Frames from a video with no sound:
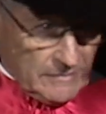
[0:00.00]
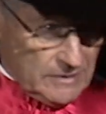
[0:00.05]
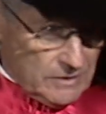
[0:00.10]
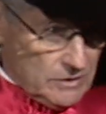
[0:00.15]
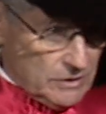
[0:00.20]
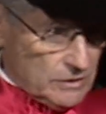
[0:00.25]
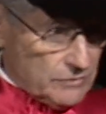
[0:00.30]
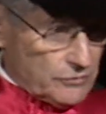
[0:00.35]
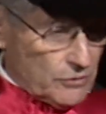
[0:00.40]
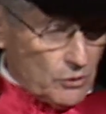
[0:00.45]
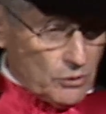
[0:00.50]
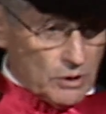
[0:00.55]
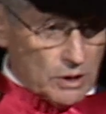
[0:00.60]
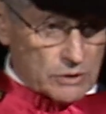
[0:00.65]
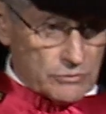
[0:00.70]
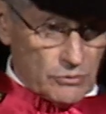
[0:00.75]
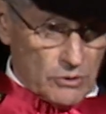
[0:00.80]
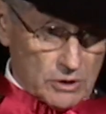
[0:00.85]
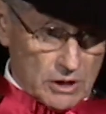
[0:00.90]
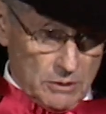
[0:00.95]
You've all
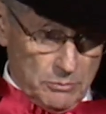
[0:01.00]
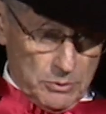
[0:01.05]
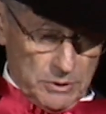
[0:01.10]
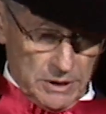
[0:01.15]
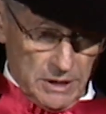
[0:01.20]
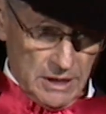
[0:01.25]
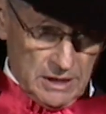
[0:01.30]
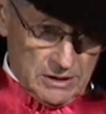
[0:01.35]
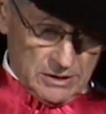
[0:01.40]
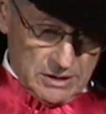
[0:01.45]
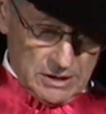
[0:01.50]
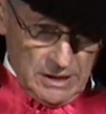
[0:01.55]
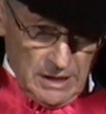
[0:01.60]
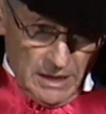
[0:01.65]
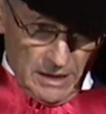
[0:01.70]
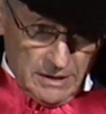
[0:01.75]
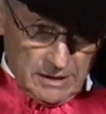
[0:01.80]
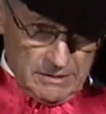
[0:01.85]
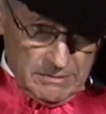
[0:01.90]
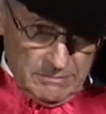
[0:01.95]
grown up with the
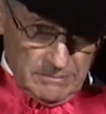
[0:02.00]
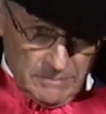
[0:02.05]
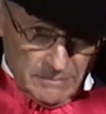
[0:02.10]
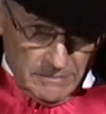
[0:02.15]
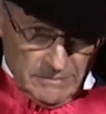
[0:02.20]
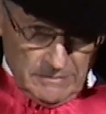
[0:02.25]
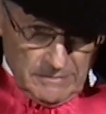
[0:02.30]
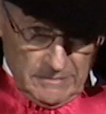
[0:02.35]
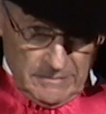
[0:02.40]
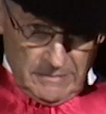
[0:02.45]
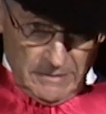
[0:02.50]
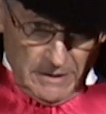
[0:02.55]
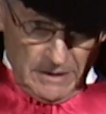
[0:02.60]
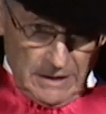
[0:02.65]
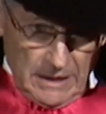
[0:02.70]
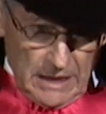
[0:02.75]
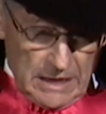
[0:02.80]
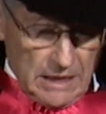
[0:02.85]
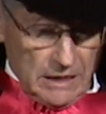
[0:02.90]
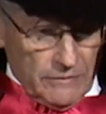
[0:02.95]
internet
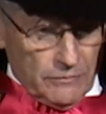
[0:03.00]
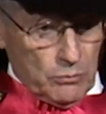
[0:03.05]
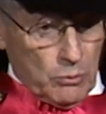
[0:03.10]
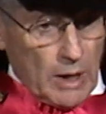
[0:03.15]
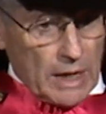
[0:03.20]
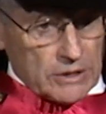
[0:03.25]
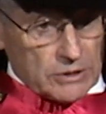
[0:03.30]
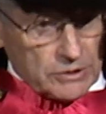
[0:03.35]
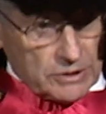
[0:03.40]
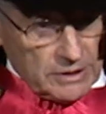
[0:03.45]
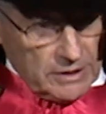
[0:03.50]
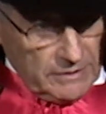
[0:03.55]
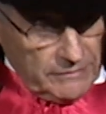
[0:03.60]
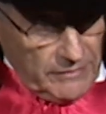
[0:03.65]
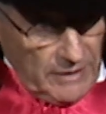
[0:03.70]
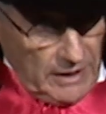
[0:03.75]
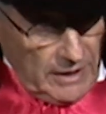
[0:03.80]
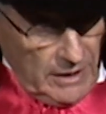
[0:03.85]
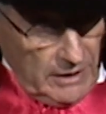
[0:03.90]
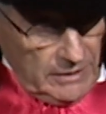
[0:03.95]
and you've watched it
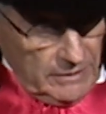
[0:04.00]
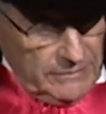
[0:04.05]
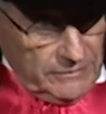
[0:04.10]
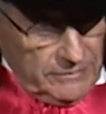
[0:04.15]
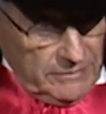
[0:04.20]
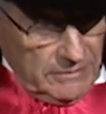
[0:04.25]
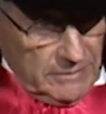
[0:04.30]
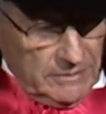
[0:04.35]
evolve.